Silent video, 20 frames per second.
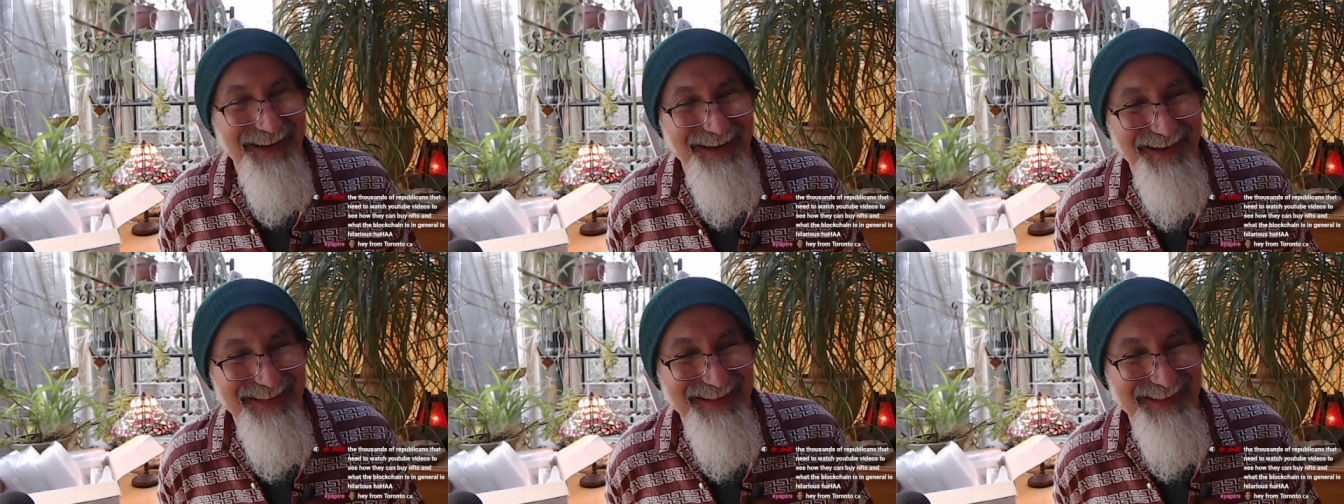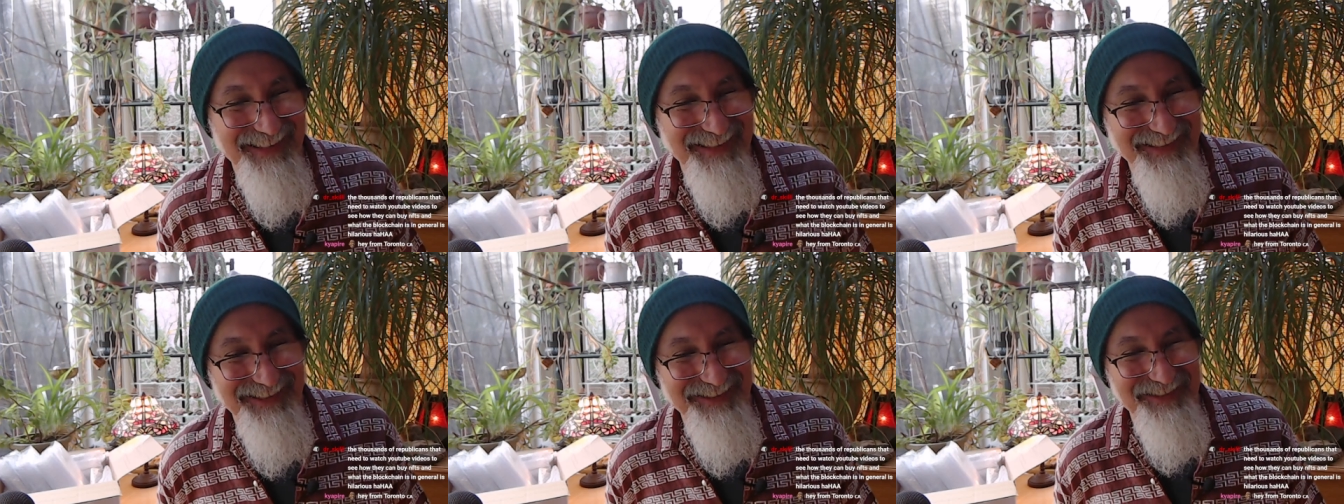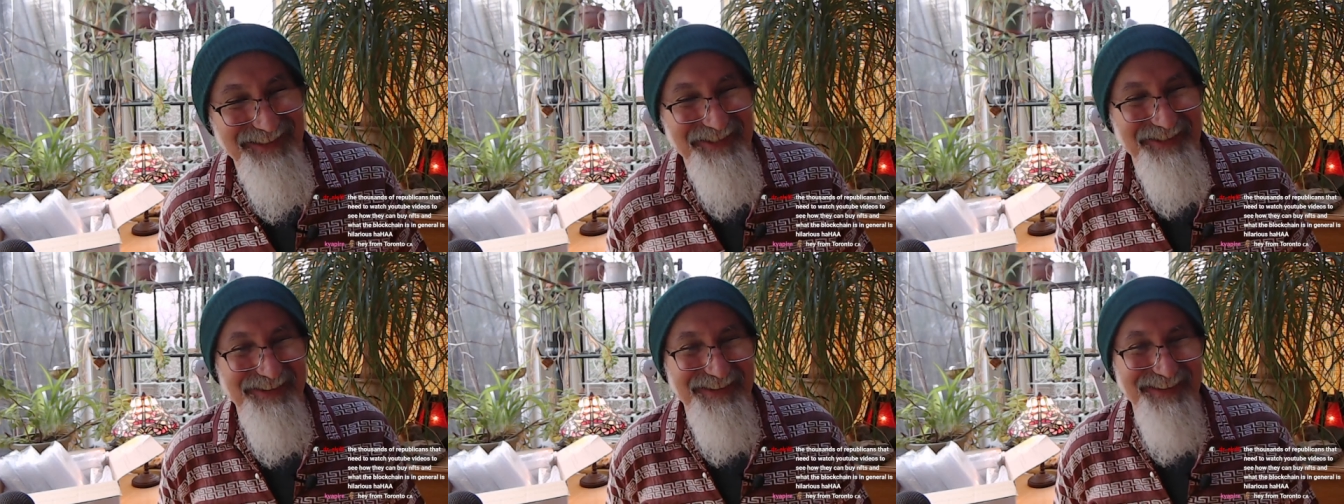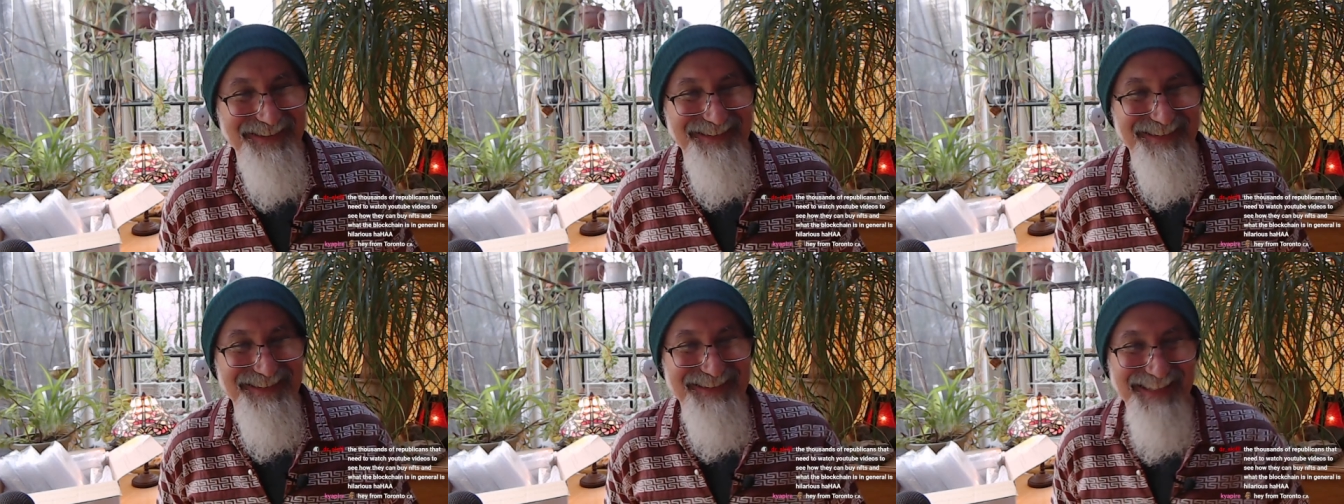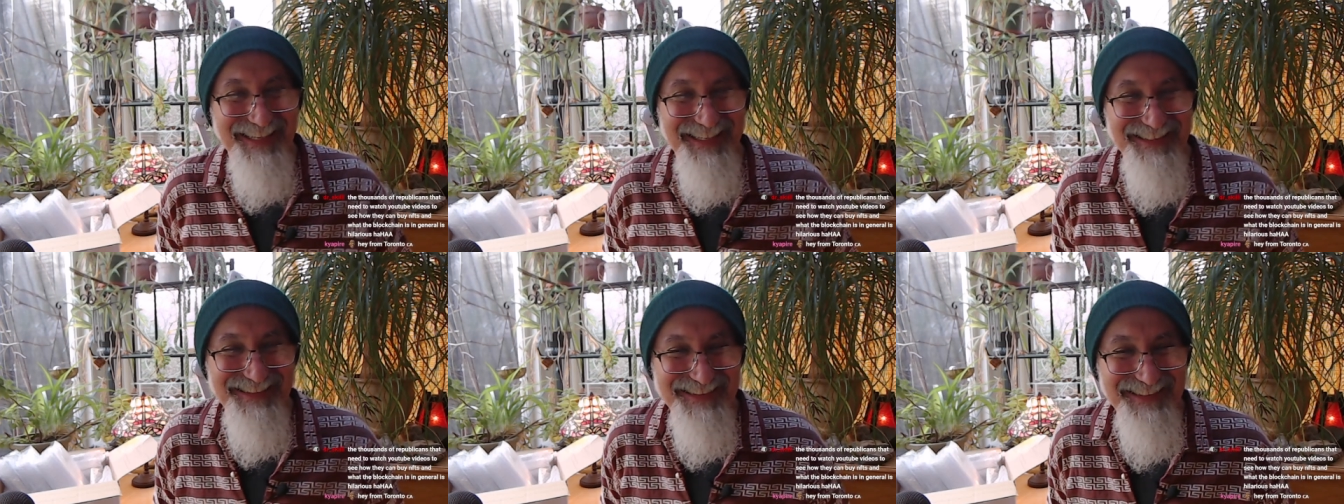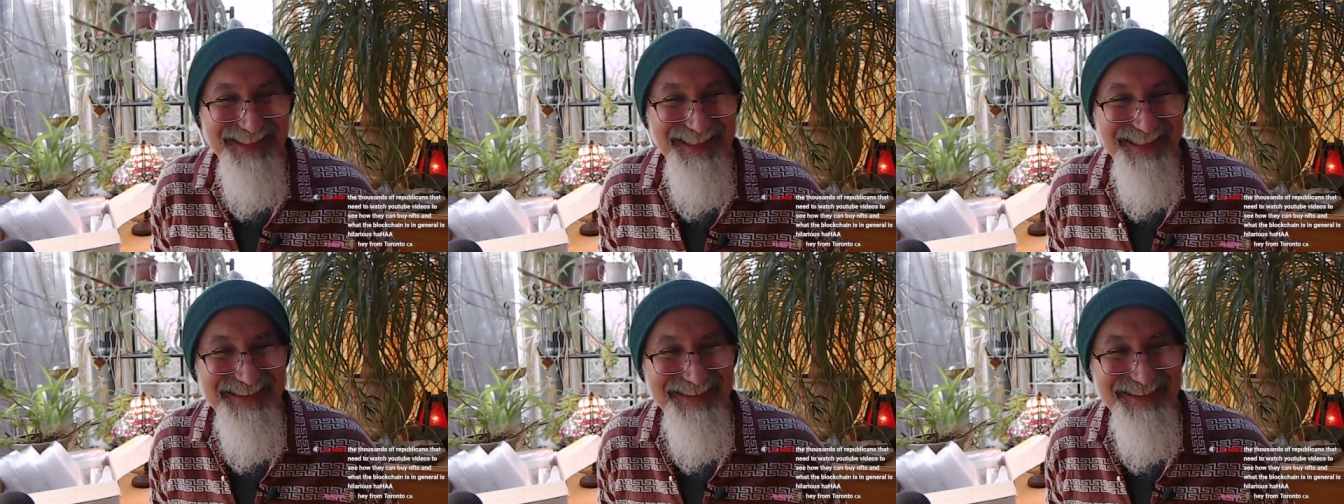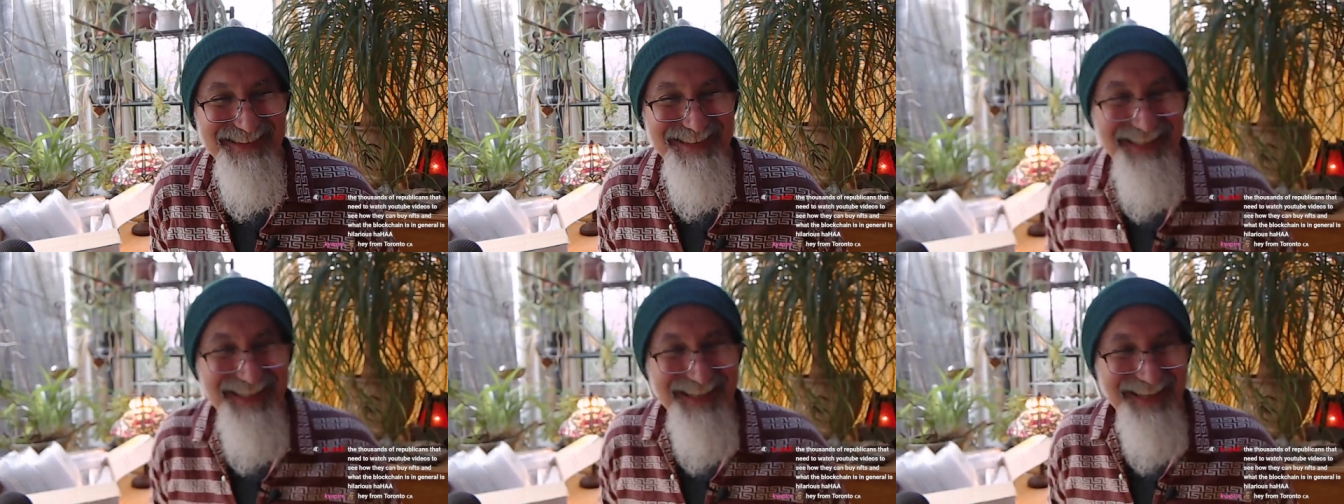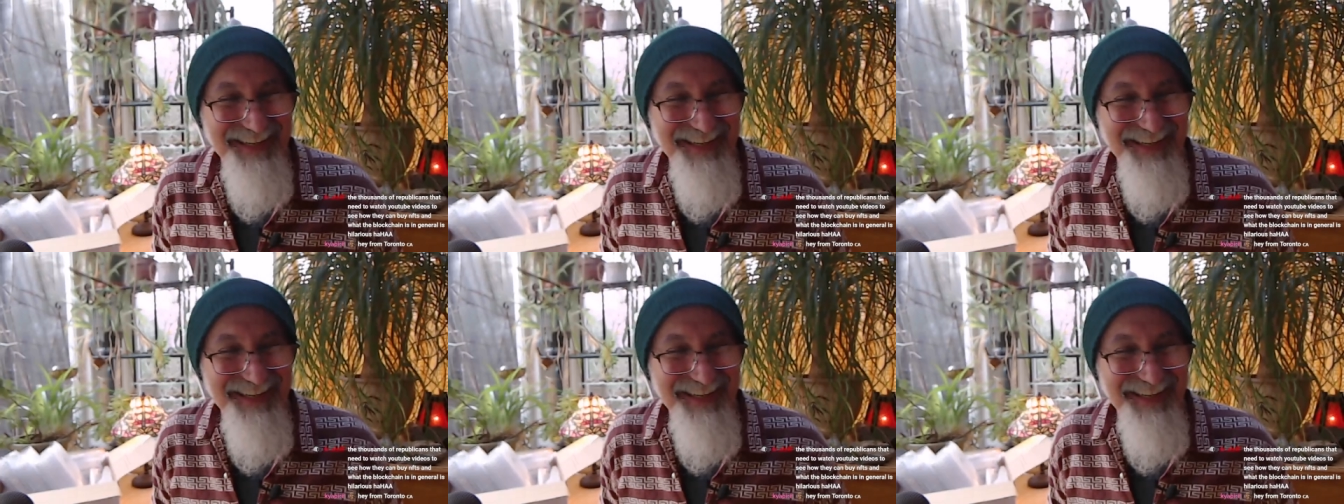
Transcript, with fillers: this controller Zen says,